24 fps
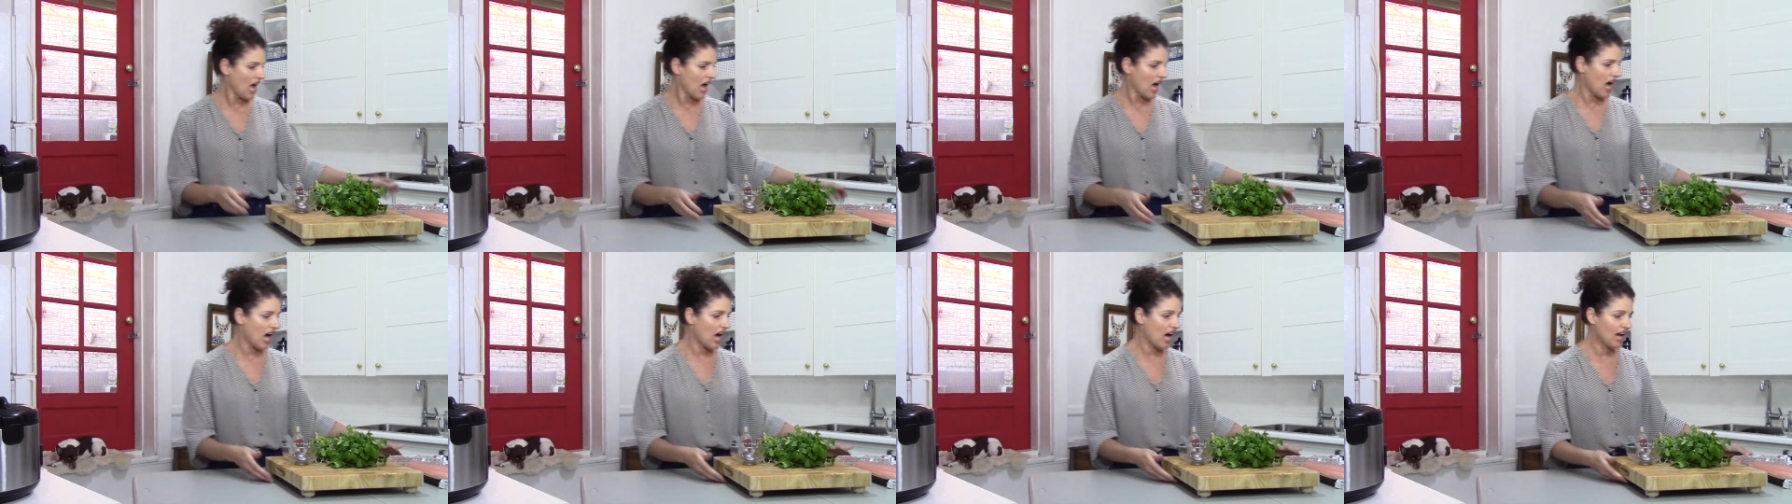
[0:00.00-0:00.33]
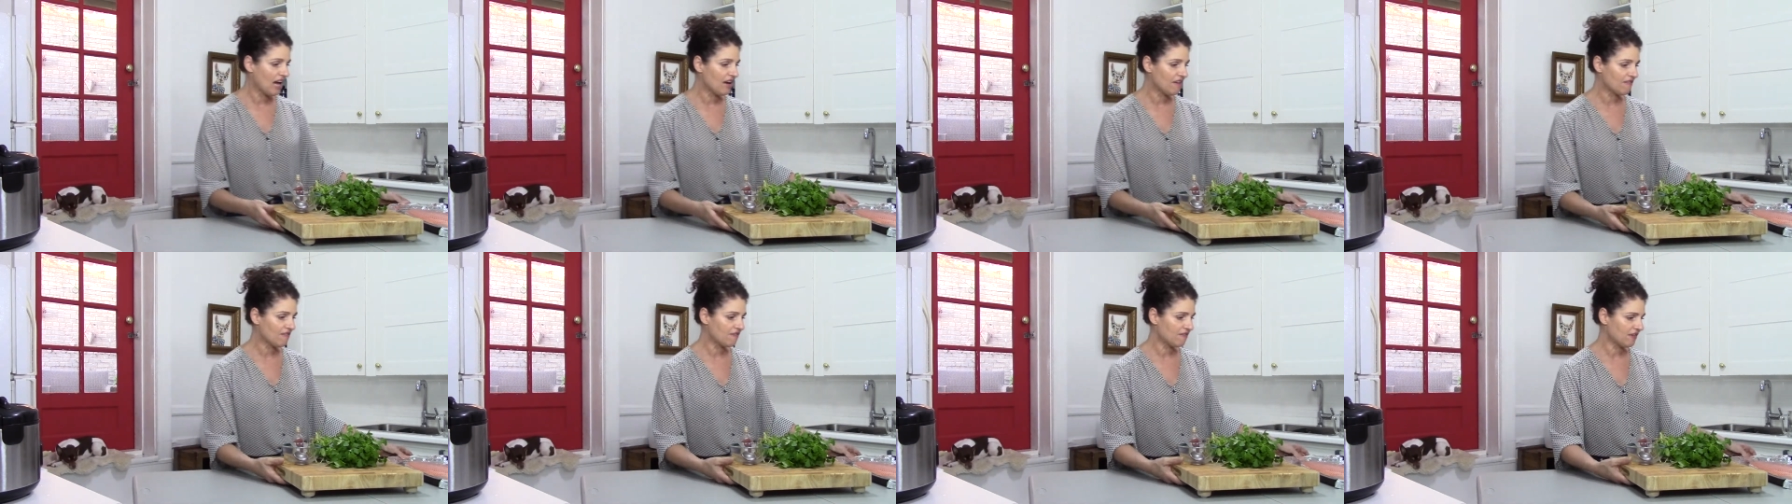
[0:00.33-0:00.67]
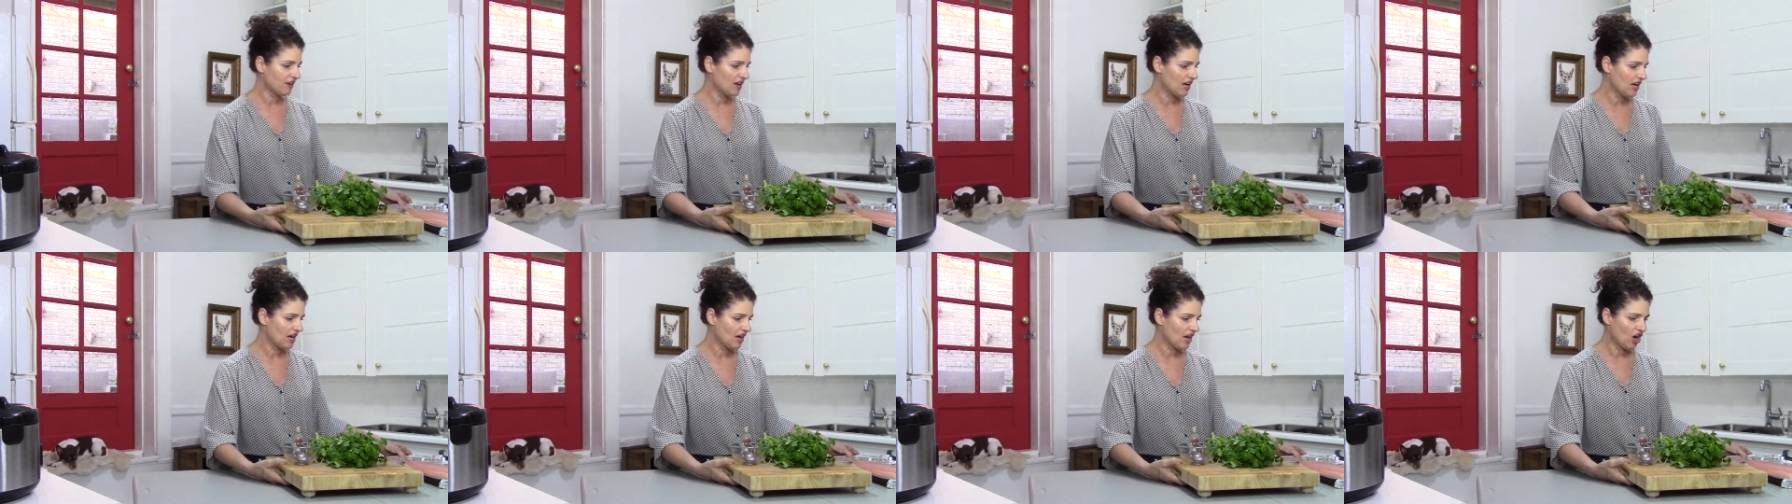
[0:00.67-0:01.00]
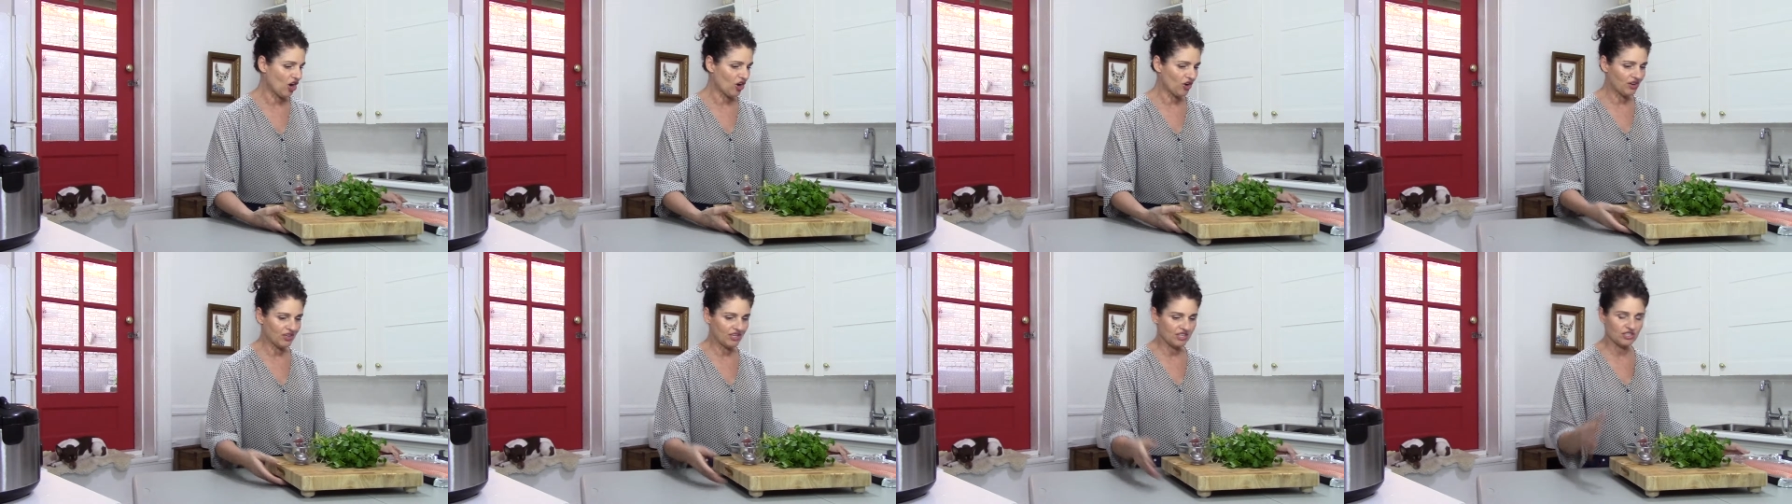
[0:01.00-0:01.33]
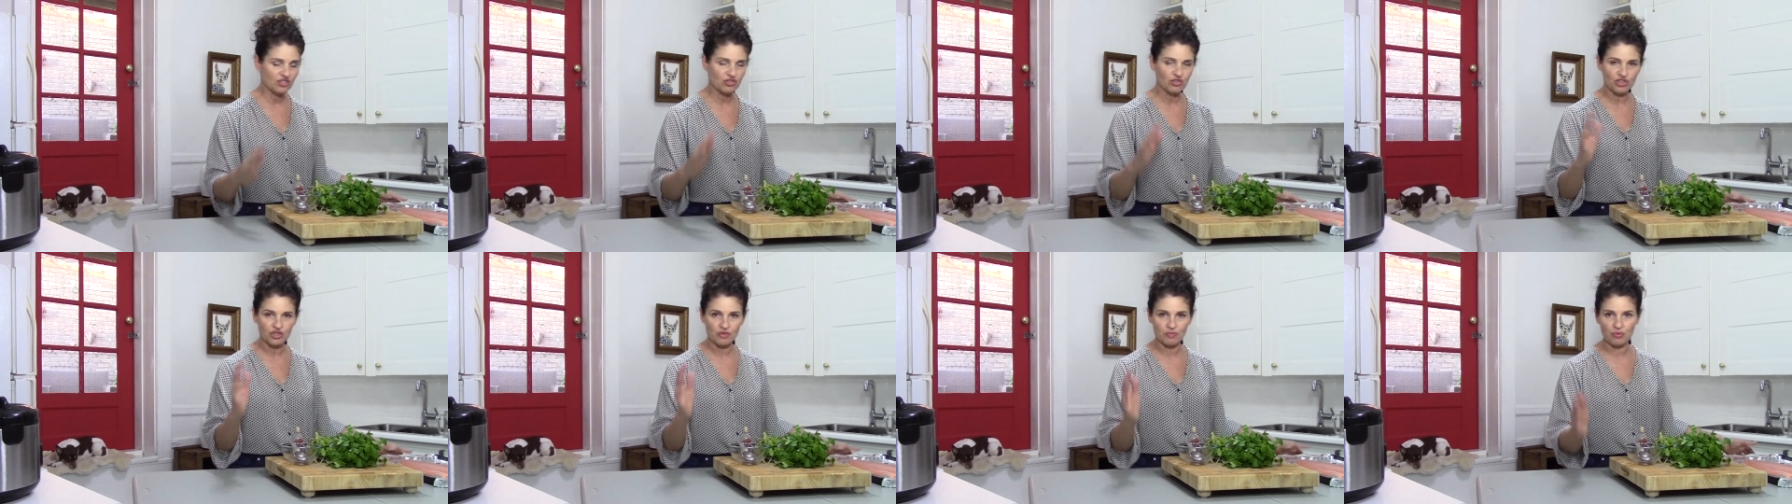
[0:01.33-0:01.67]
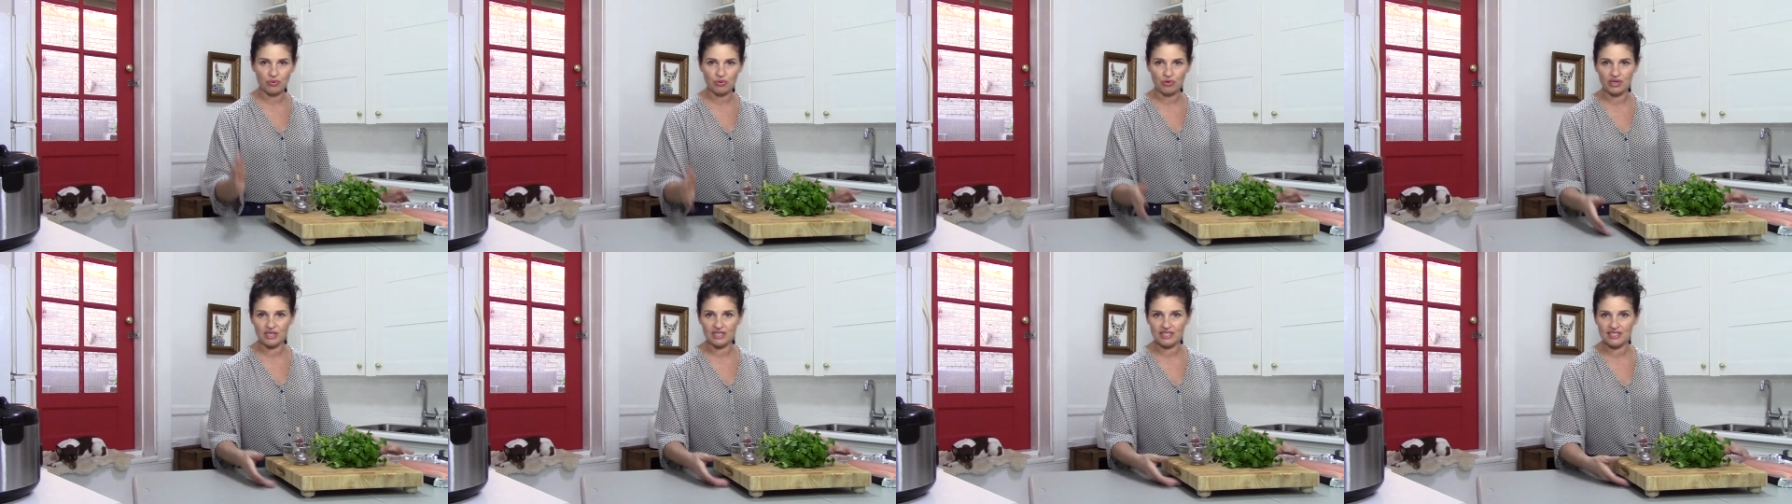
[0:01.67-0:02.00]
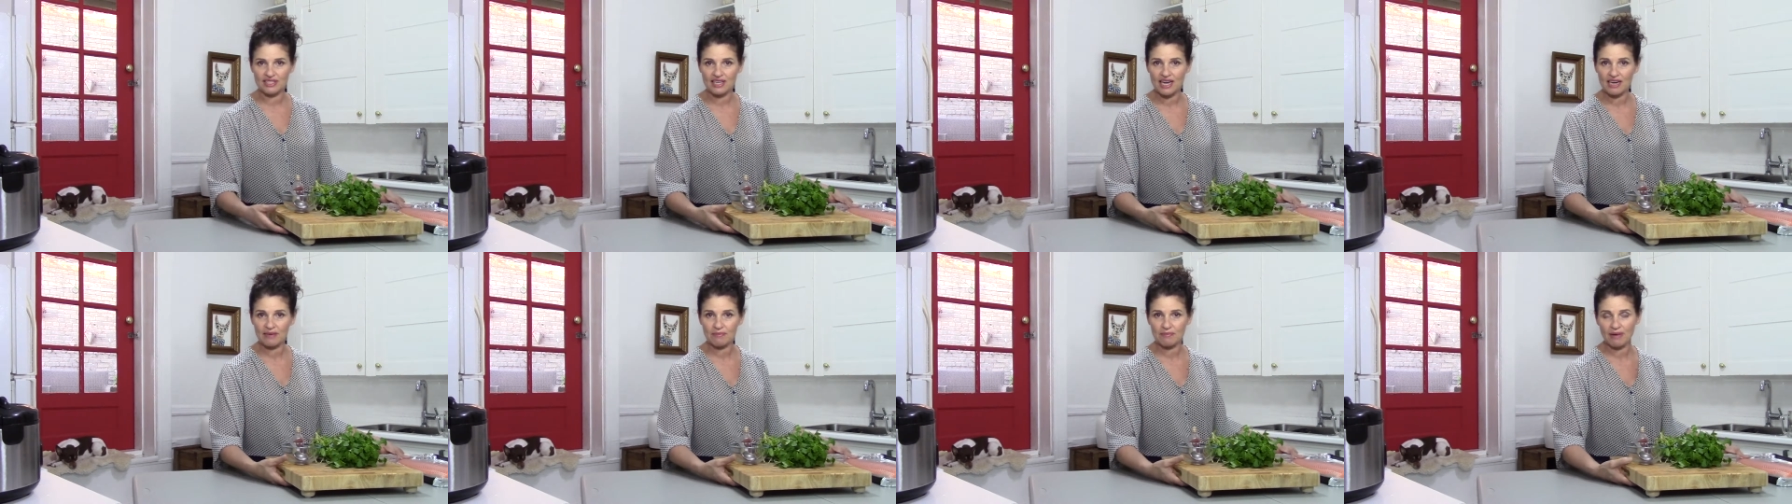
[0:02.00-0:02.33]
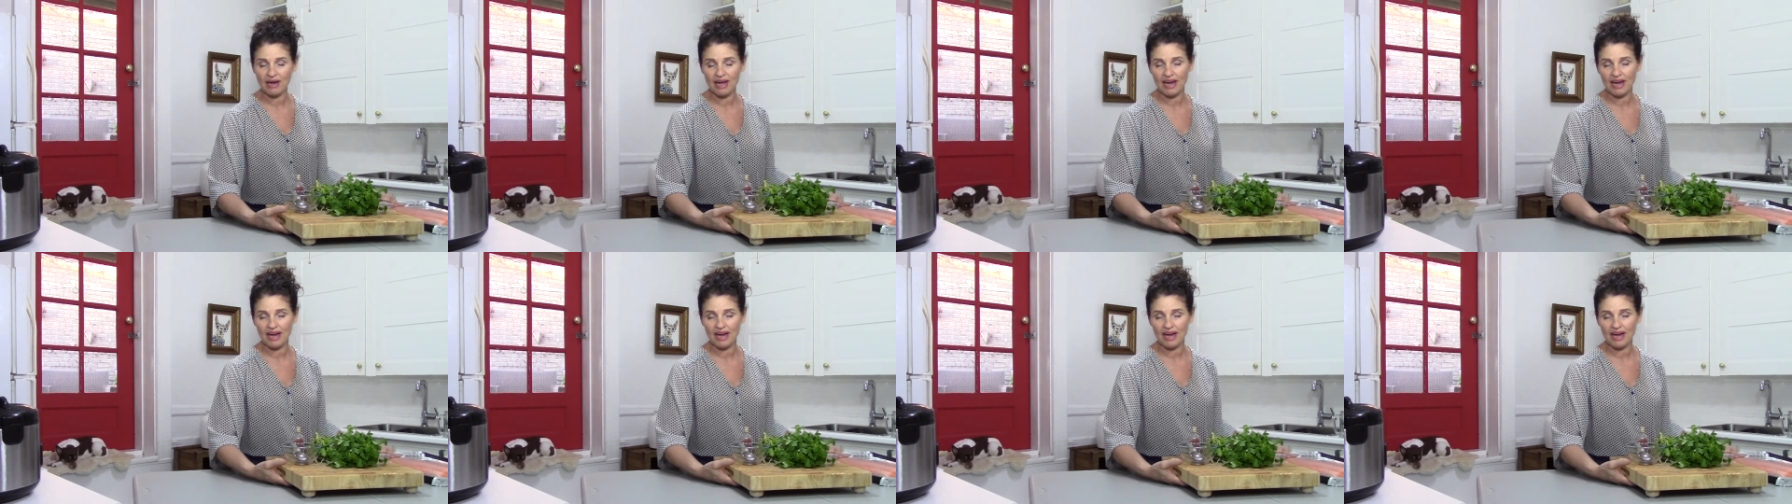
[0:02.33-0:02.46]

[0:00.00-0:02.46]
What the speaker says: I've already sort of preset